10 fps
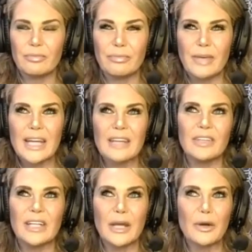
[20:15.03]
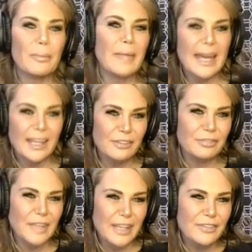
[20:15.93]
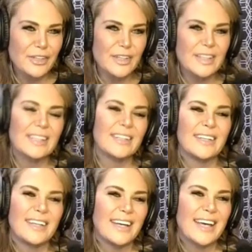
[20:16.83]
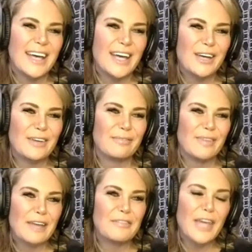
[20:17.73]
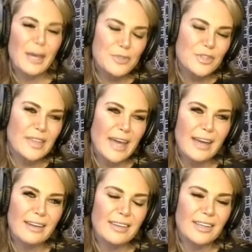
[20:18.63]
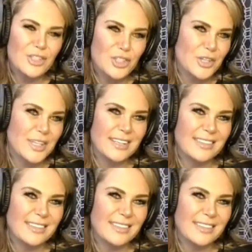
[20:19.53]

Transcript: kind of an aromatic flavor, I've captured that in a jerky.